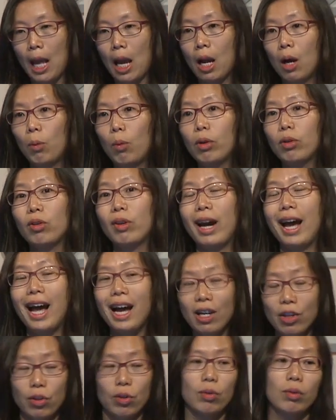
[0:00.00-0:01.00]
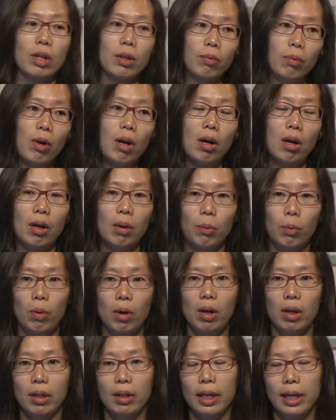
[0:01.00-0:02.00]
What you actually
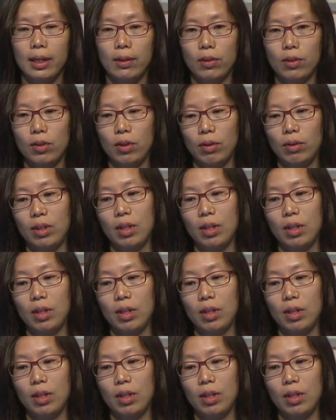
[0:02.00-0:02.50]
want is to